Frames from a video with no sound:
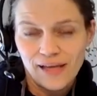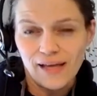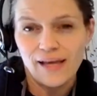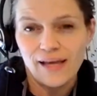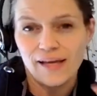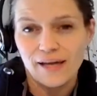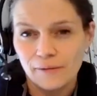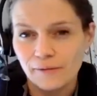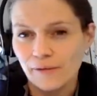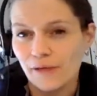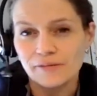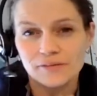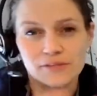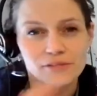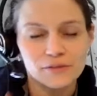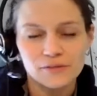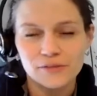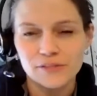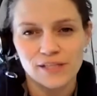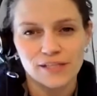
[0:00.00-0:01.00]
And I was
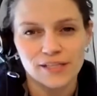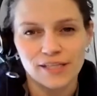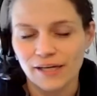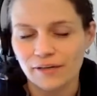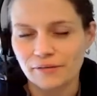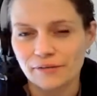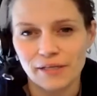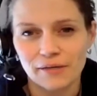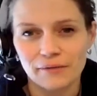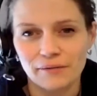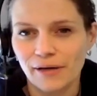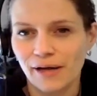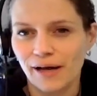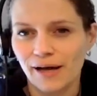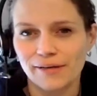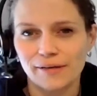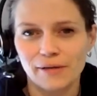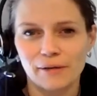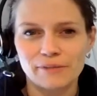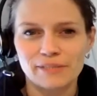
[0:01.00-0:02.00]
so sorry that
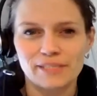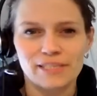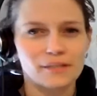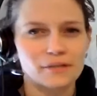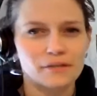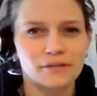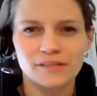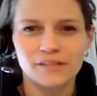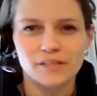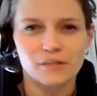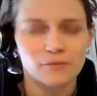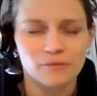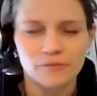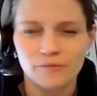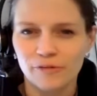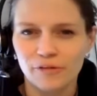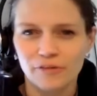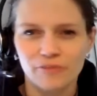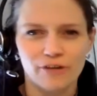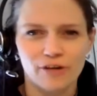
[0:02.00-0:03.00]
it was clear that y'all weren't
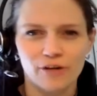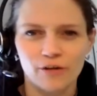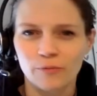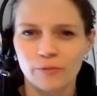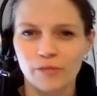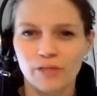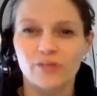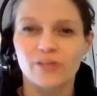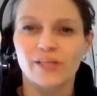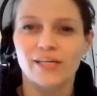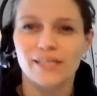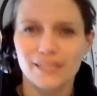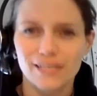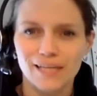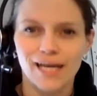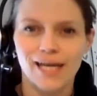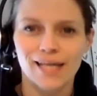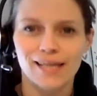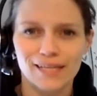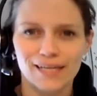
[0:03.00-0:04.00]
really following me. And you're like, yeah,
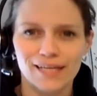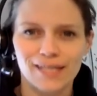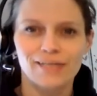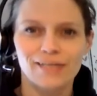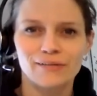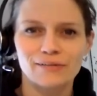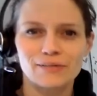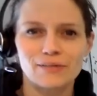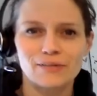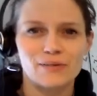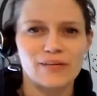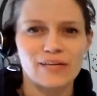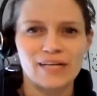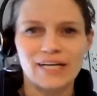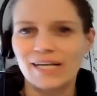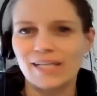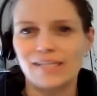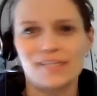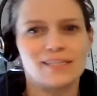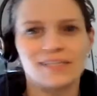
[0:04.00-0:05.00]
I think I know what's going
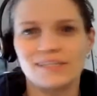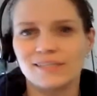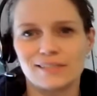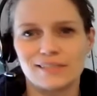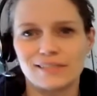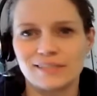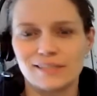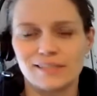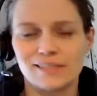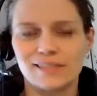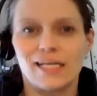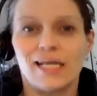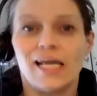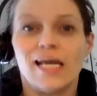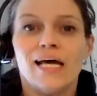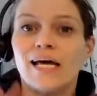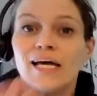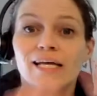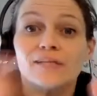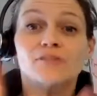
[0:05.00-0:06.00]
on. And y'all just,
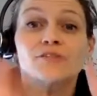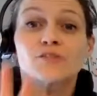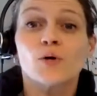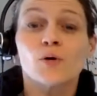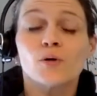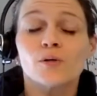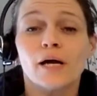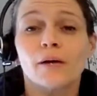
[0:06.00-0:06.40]
and it's cool.